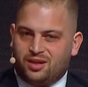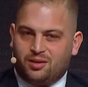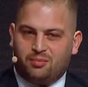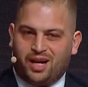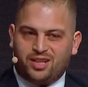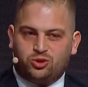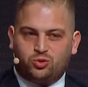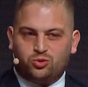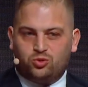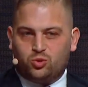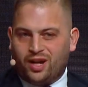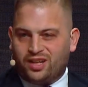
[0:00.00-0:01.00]
by
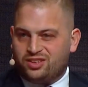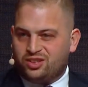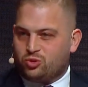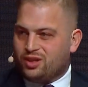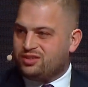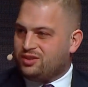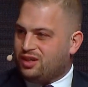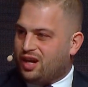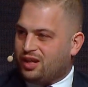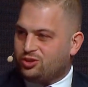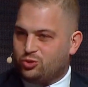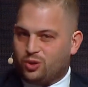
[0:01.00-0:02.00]

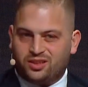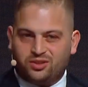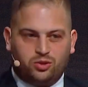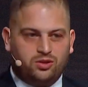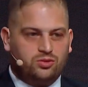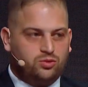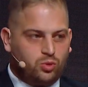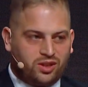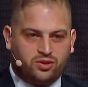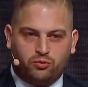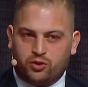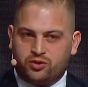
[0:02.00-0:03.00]
2029,
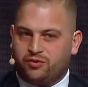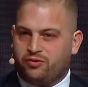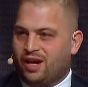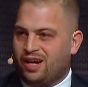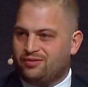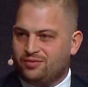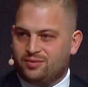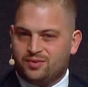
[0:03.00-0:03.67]
2045,